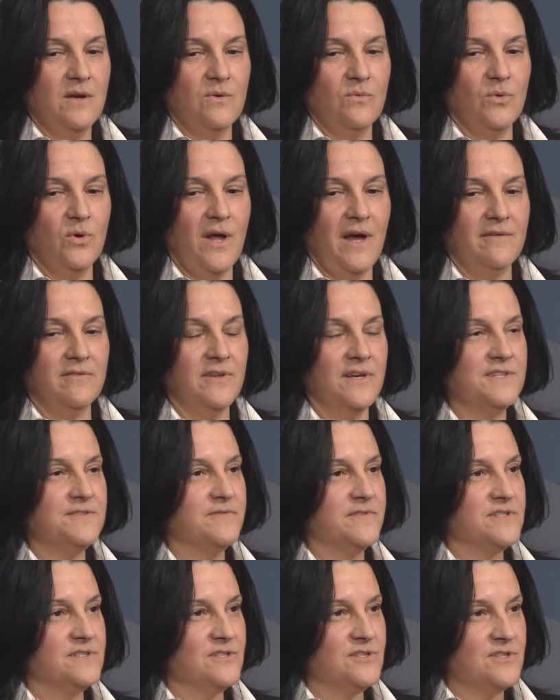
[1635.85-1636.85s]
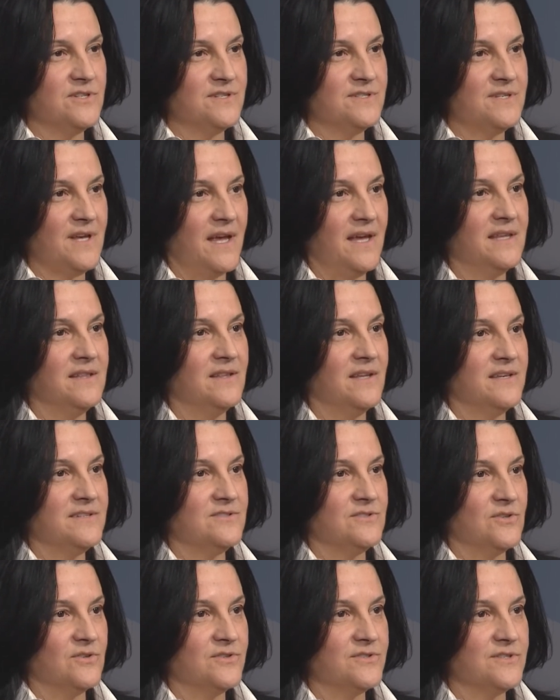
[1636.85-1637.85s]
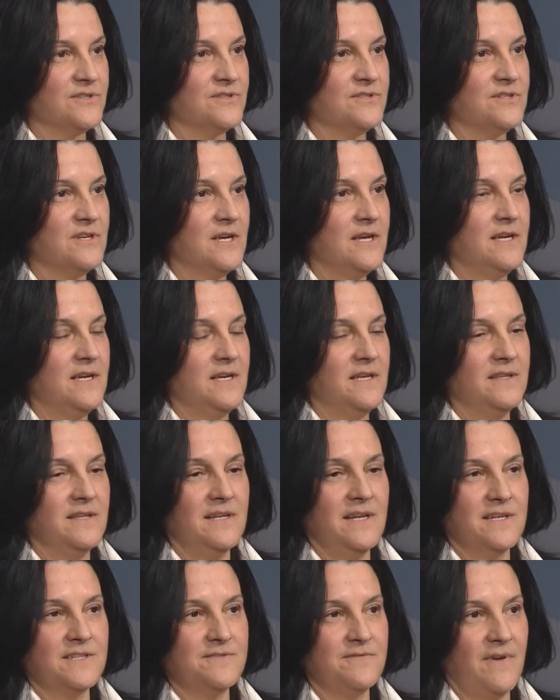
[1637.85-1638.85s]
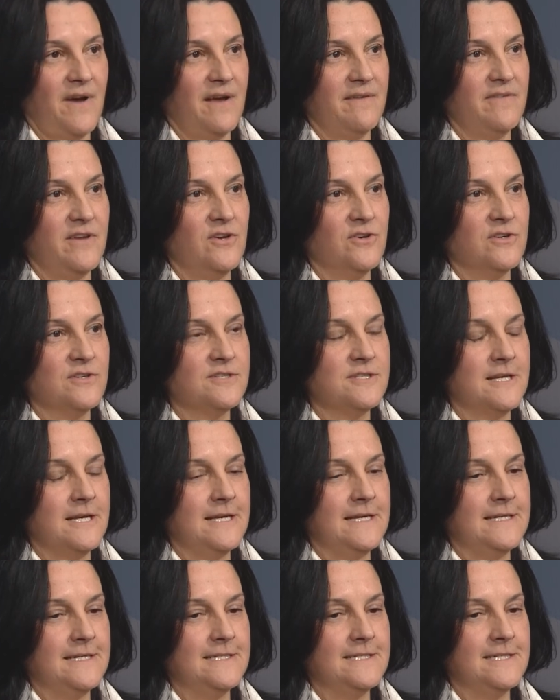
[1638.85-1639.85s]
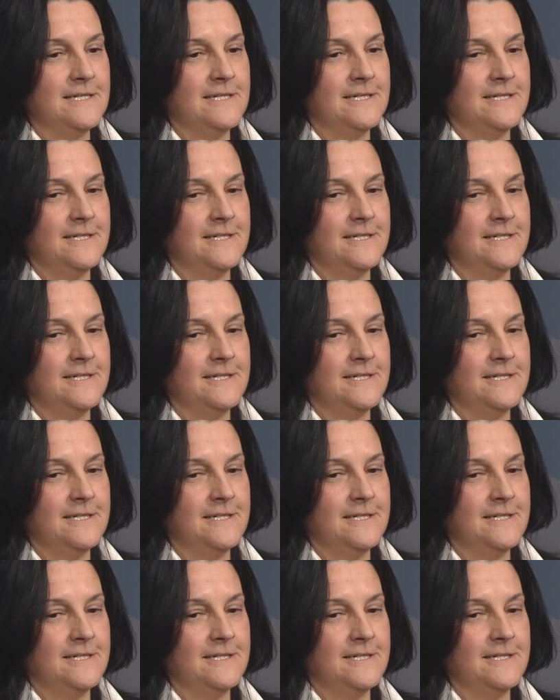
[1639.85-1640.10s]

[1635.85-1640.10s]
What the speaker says: we'll have less physicians and less nurses in the next 5 years, and